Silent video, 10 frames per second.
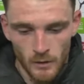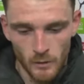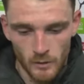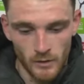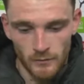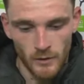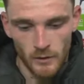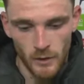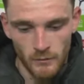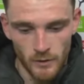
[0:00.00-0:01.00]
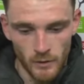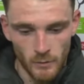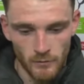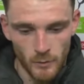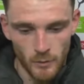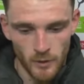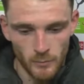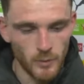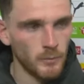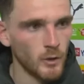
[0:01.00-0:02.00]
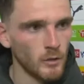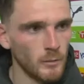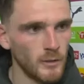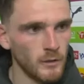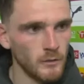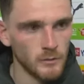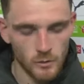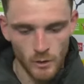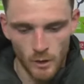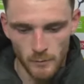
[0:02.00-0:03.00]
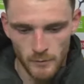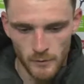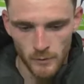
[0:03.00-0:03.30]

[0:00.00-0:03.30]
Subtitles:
You know, every one of them probably could have been stopped.